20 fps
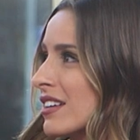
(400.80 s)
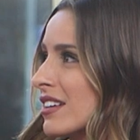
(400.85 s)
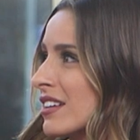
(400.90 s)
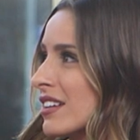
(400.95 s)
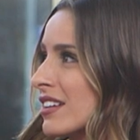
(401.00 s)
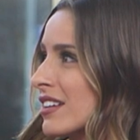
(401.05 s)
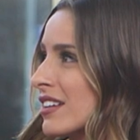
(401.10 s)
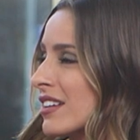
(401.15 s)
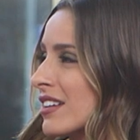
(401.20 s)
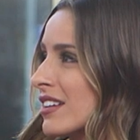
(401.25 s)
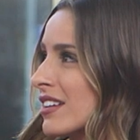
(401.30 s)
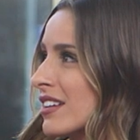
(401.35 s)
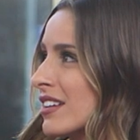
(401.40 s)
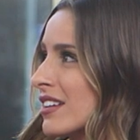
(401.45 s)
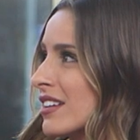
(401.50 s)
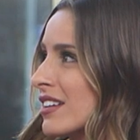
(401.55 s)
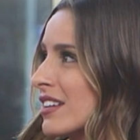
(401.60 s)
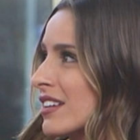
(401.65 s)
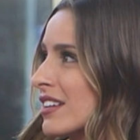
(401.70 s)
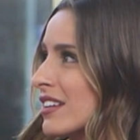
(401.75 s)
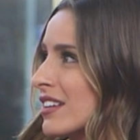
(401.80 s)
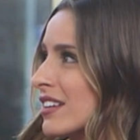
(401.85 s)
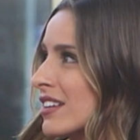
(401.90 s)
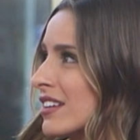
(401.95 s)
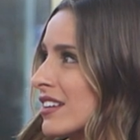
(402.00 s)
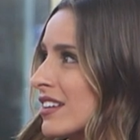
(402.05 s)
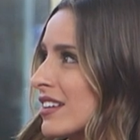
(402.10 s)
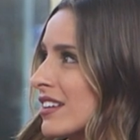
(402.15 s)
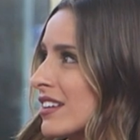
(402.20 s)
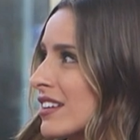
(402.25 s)

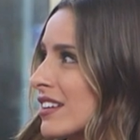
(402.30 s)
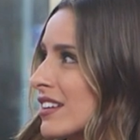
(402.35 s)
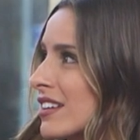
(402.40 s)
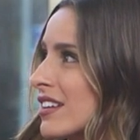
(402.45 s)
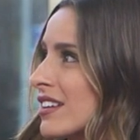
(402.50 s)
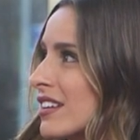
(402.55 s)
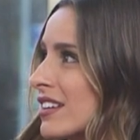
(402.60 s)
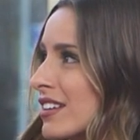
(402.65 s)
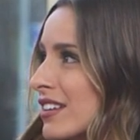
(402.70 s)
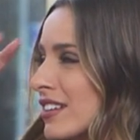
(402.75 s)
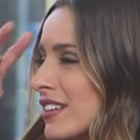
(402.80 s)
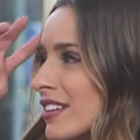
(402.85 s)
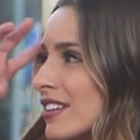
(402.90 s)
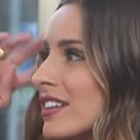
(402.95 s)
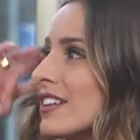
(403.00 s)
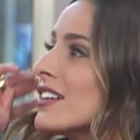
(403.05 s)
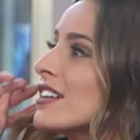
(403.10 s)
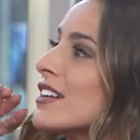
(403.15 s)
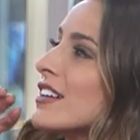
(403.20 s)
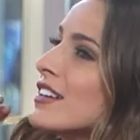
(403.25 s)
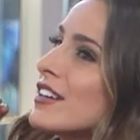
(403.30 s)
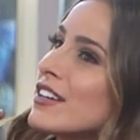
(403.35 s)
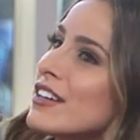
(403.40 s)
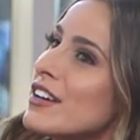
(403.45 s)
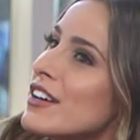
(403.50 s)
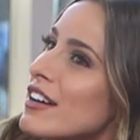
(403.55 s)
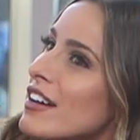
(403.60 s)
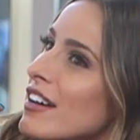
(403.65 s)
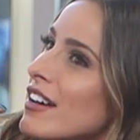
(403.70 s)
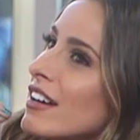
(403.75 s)

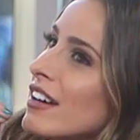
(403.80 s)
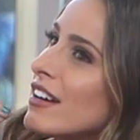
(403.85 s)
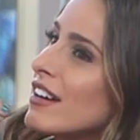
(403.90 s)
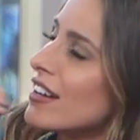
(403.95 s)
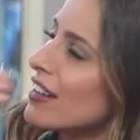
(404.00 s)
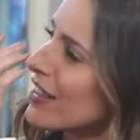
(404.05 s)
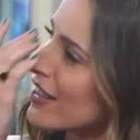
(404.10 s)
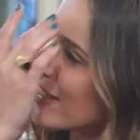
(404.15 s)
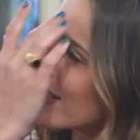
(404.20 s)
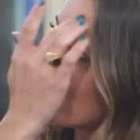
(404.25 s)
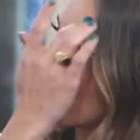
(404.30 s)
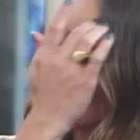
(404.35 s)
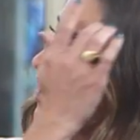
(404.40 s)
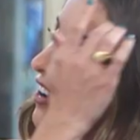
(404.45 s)
[no speech]